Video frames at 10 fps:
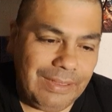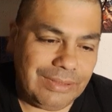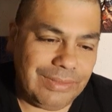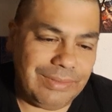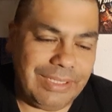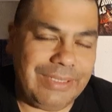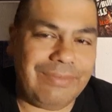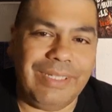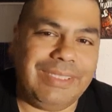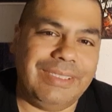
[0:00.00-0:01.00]
So I didn't
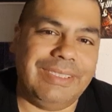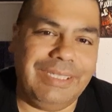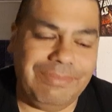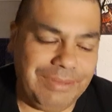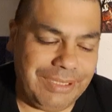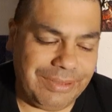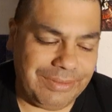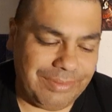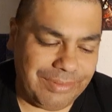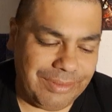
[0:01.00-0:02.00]
write these in any
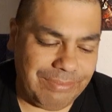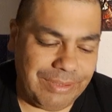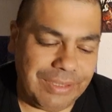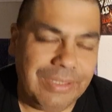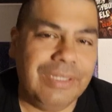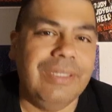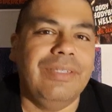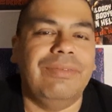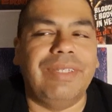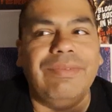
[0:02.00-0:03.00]
particular order, but
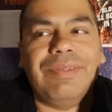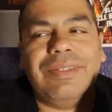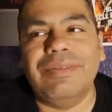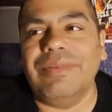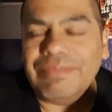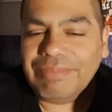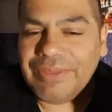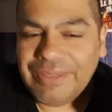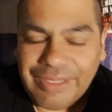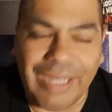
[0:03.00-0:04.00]
the one I
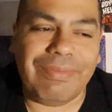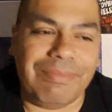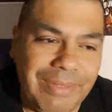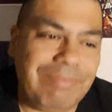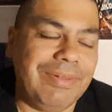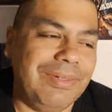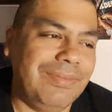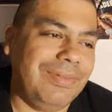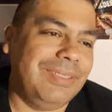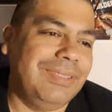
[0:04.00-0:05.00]
could not remember
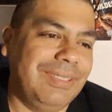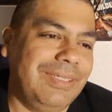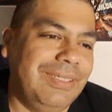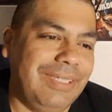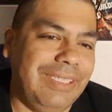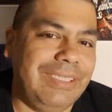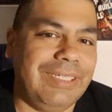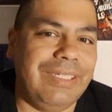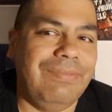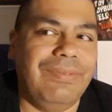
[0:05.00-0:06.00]
was uh,
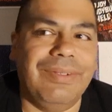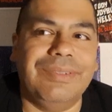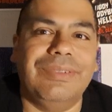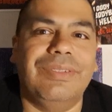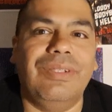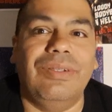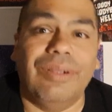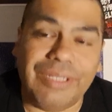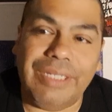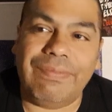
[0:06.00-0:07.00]
1994's The
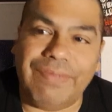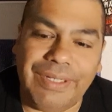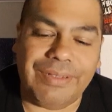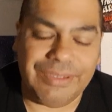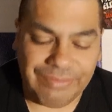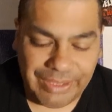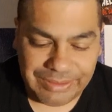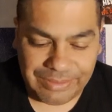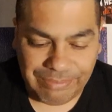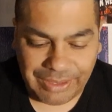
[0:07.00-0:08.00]
Lurking Fear,
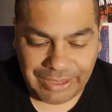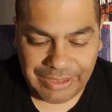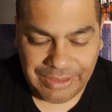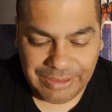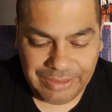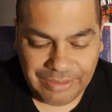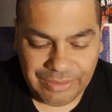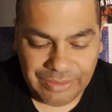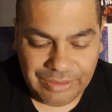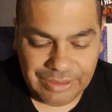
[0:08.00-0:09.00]
directed by
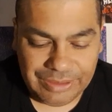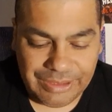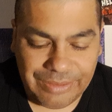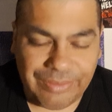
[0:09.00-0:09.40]
C.